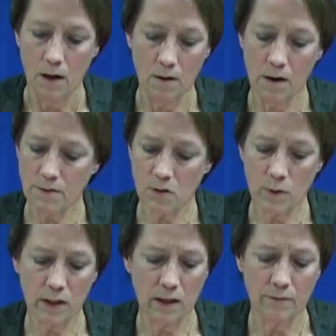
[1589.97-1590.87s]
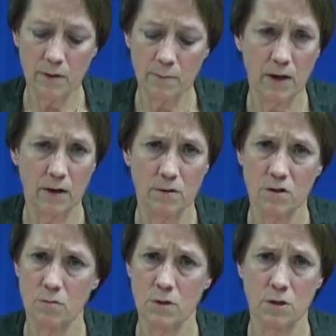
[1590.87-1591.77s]
Also, we can have impaired
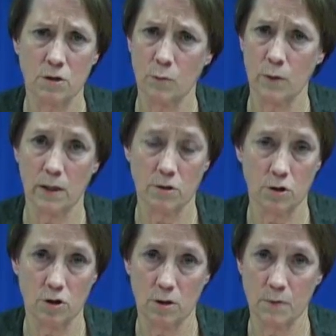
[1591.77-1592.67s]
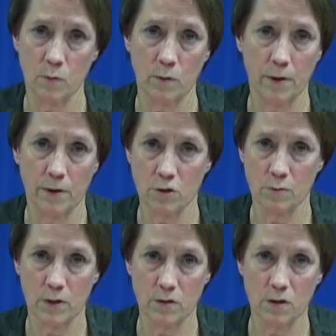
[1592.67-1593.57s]
student-teacher relationships when
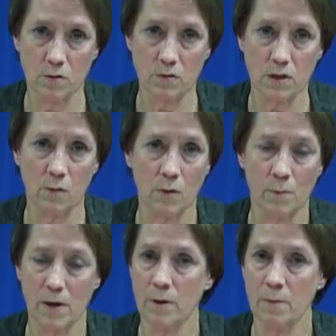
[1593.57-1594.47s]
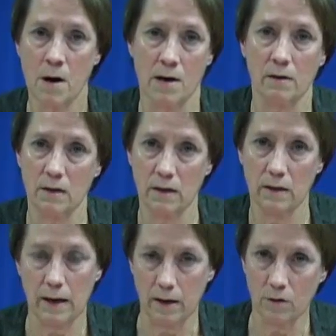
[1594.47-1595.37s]
punishment is used, and we may be
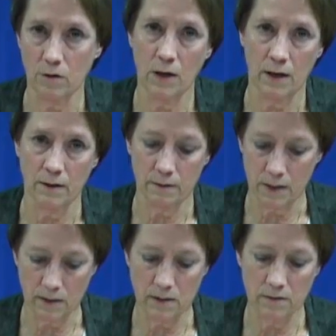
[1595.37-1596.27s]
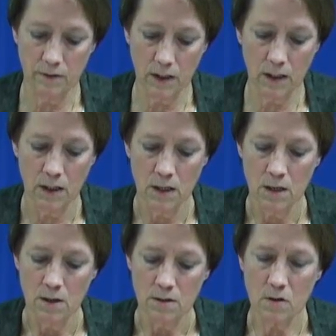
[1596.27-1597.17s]
modeling anger and negativity.
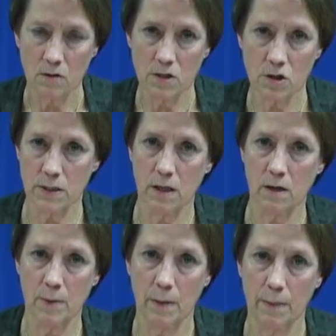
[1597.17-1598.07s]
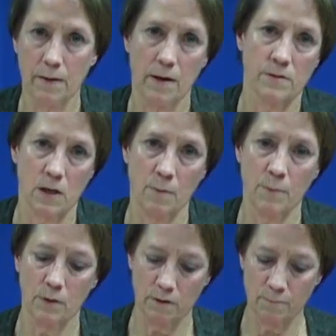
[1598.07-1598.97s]
So let's just think about the
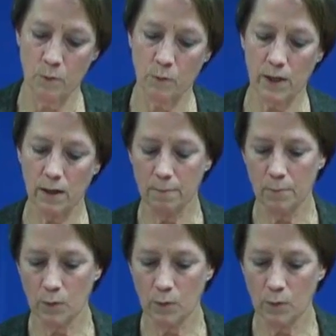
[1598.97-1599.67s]
example of Maria.